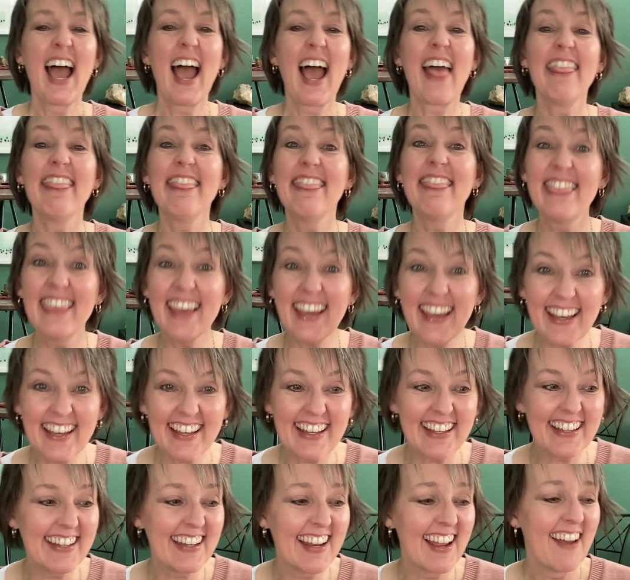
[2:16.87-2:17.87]
And
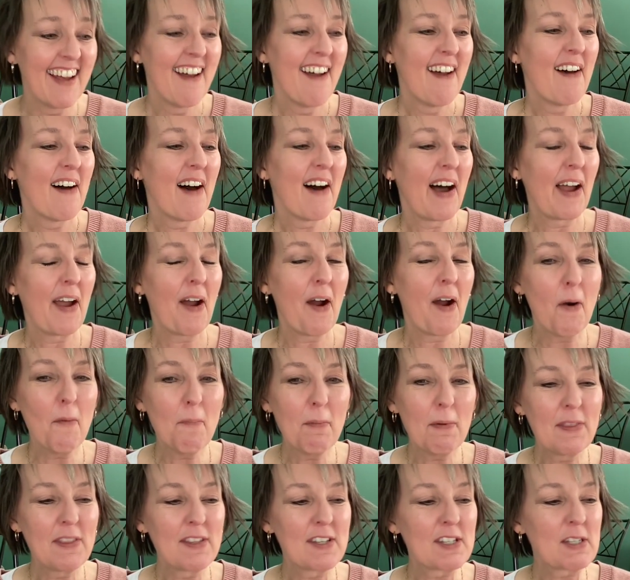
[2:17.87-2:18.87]
then I
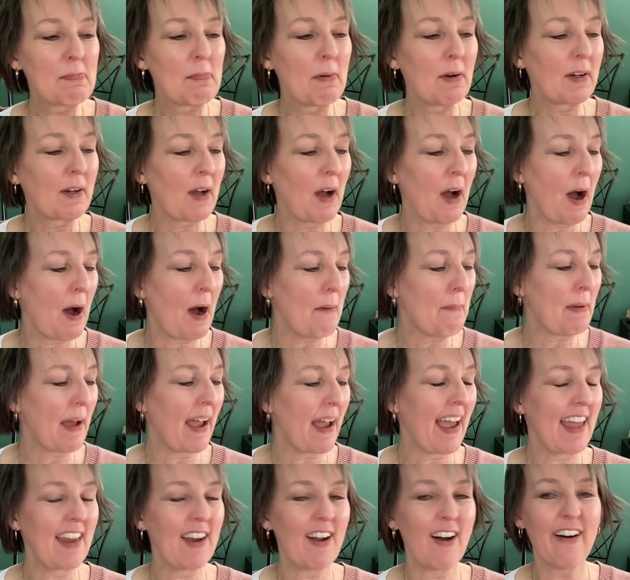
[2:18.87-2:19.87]
opened this book up,
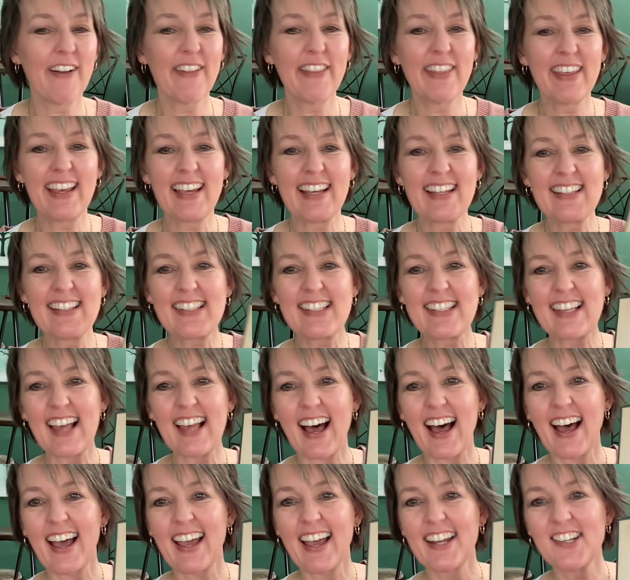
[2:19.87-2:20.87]
and on the
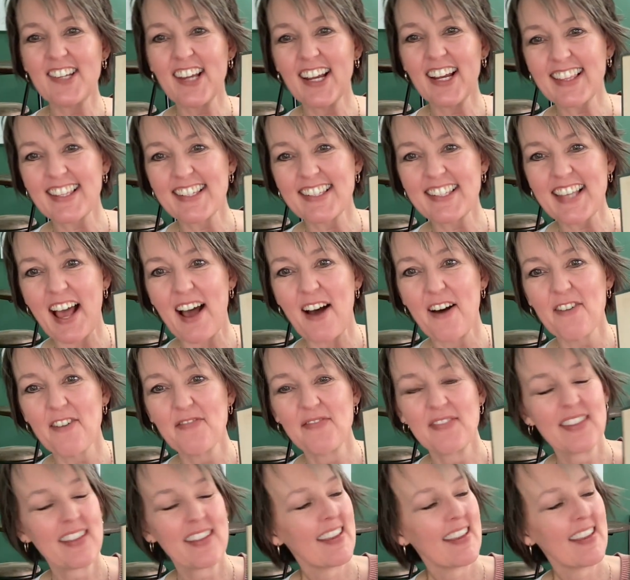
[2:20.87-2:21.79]
inside, check this out.